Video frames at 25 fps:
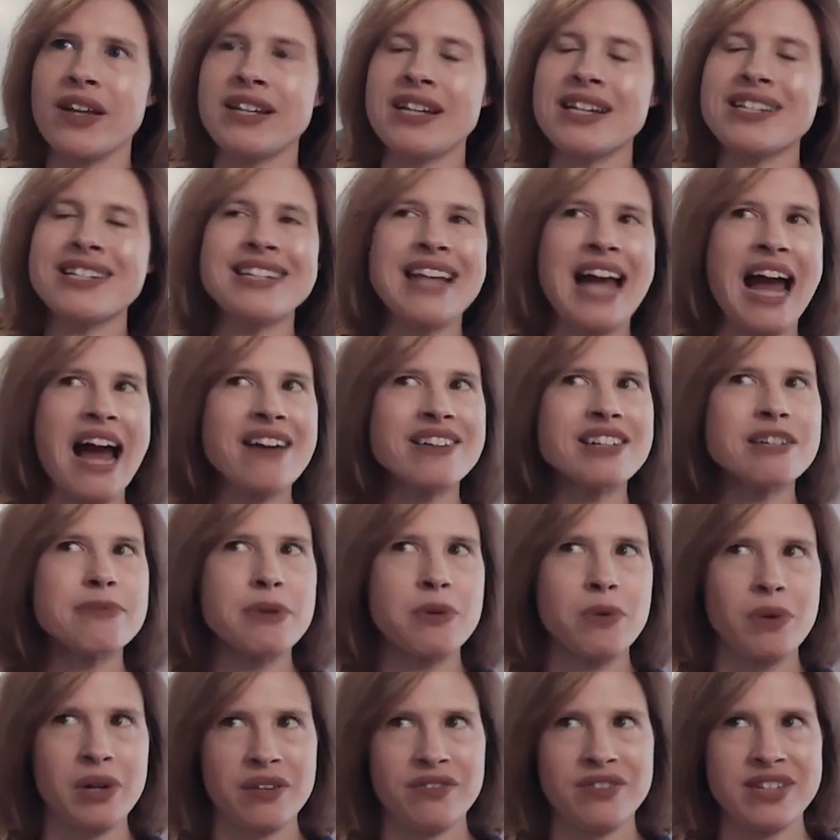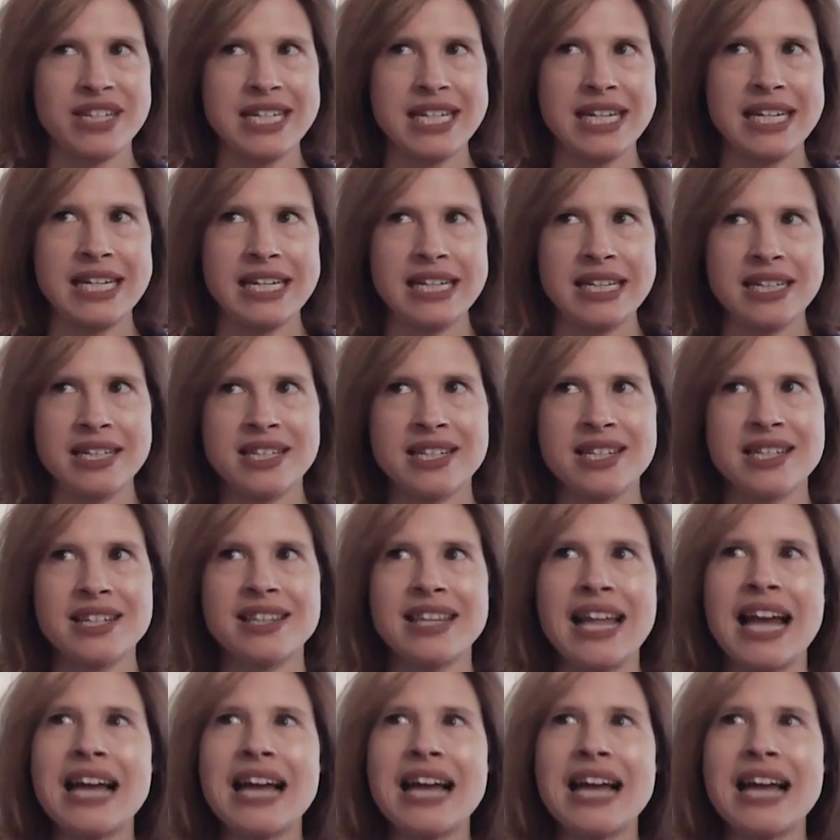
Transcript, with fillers: it doesn't have to be one of his kids